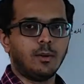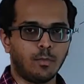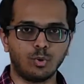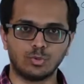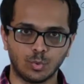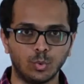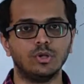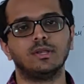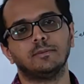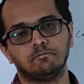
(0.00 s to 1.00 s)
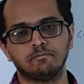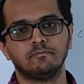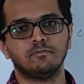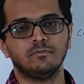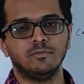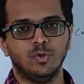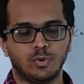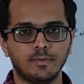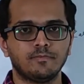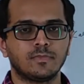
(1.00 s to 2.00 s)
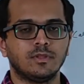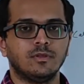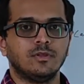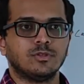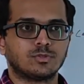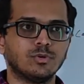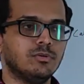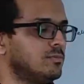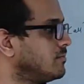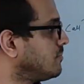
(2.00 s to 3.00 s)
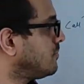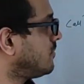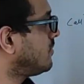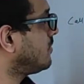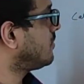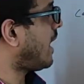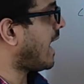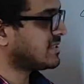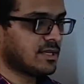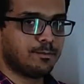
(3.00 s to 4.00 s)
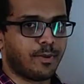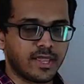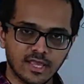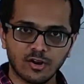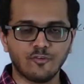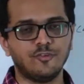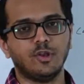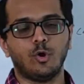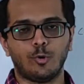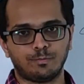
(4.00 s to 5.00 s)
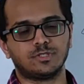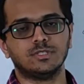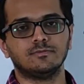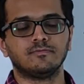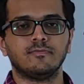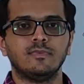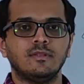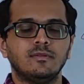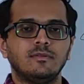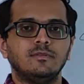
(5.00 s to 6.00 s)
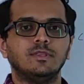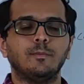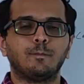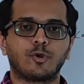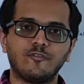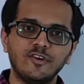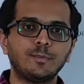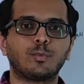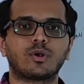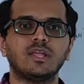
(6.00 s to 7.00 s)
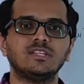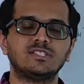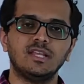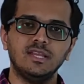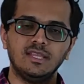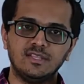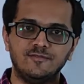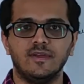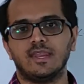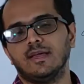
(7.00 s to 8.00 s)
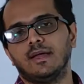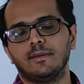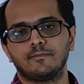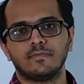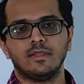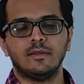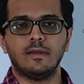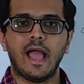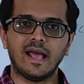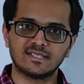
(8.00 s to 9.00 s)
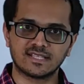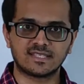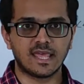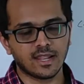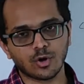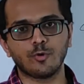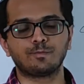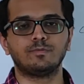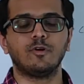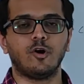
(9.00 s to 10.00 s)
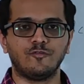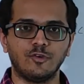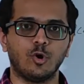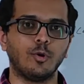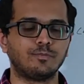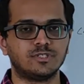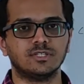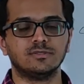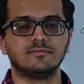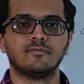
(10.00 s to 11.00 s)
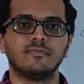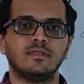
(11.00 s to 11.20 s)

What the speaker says: amount only. Okay? So, as a buyer of an option, the profit potential is very high. As a seller of an option,